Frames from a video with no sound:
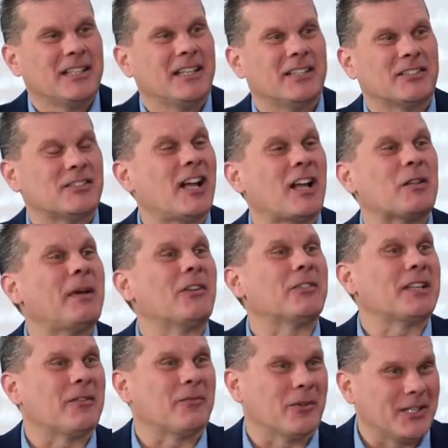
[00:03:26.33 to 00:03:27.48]
it's not a Mount
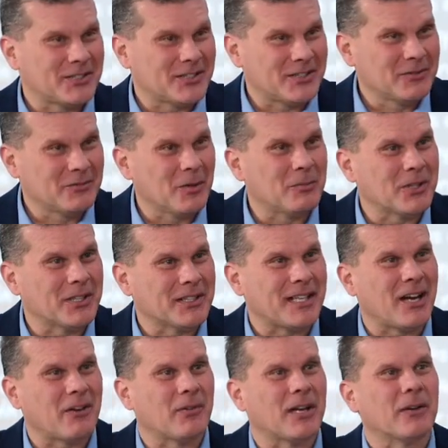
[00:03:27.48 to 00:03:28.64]
Everest. We'll put it
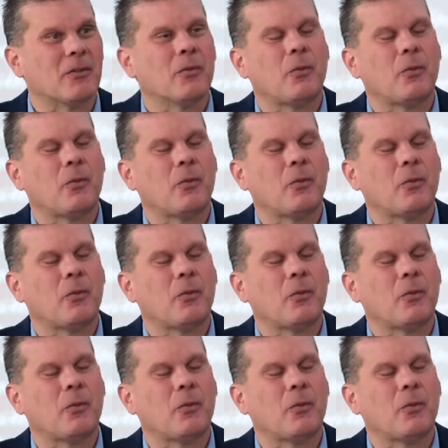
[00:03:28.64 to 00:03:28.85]
that way.